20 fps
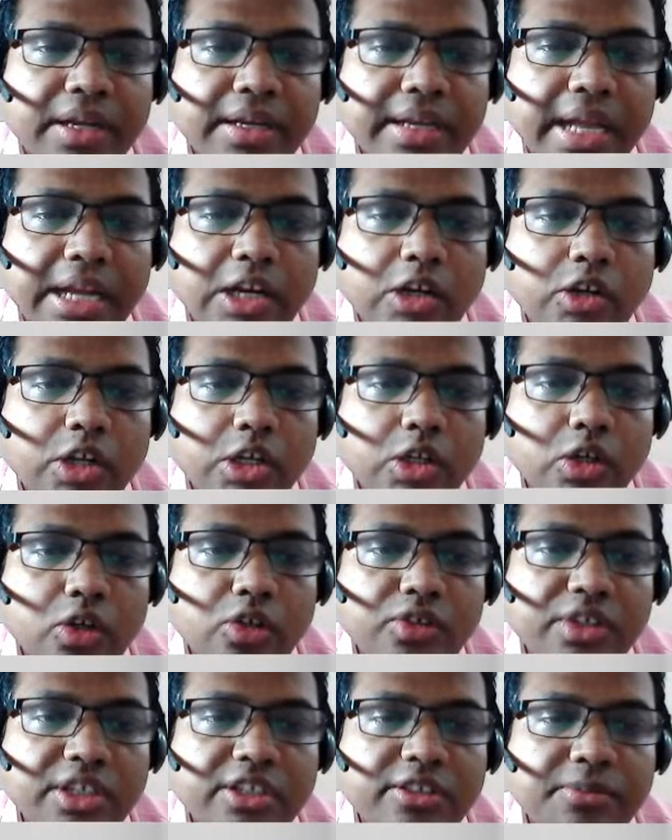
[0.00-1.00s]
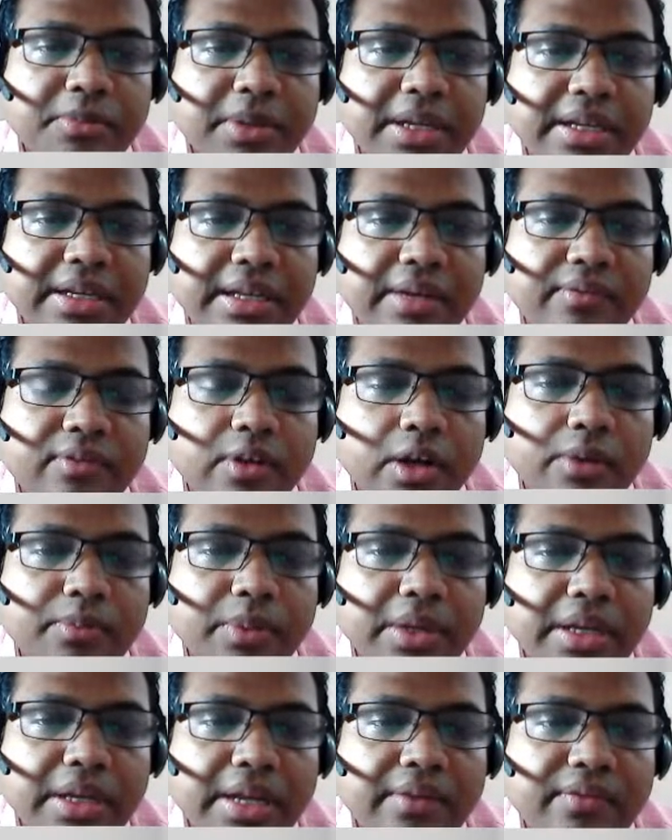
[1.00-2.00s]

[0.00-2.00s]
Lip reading: Nanotechnology is being developed in